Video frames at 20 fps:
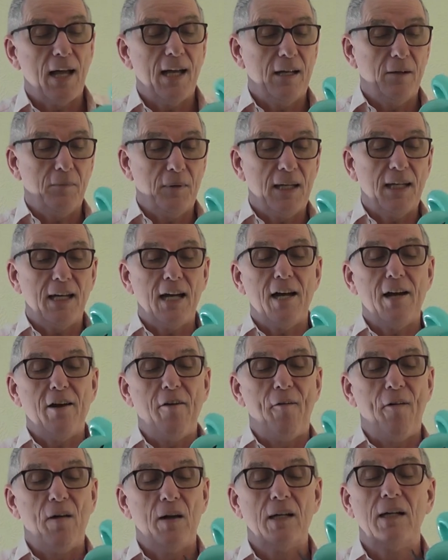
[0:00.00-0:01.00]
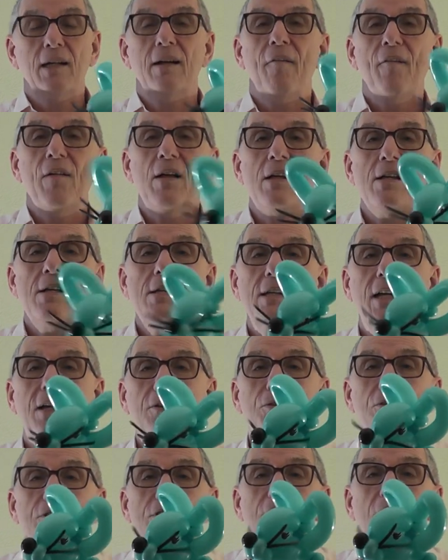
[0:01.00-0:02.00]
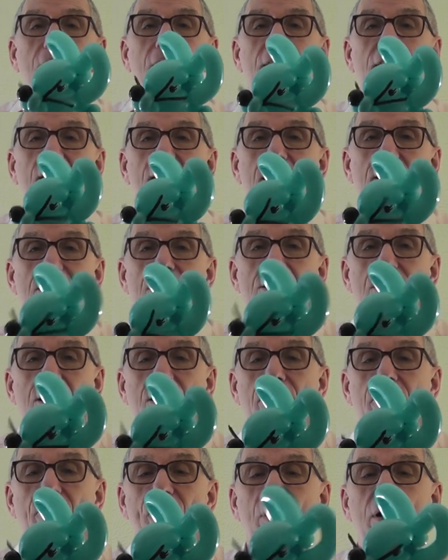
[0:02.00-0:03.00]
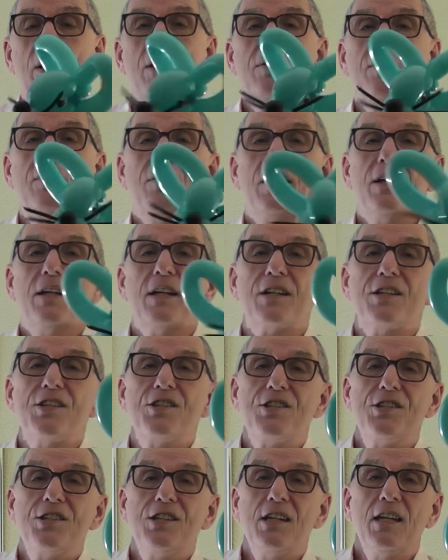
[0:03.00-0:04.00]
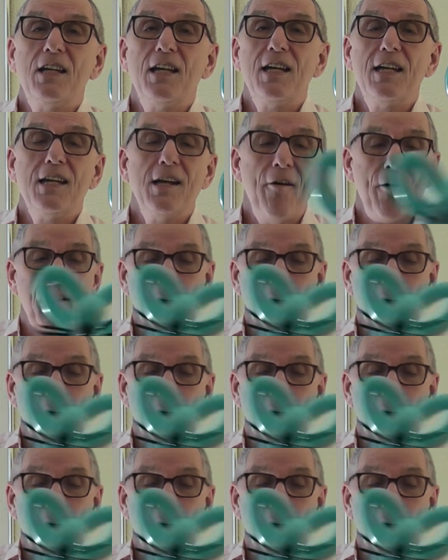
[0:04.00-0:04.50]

There we go. That looks like this. Hopefully you can see.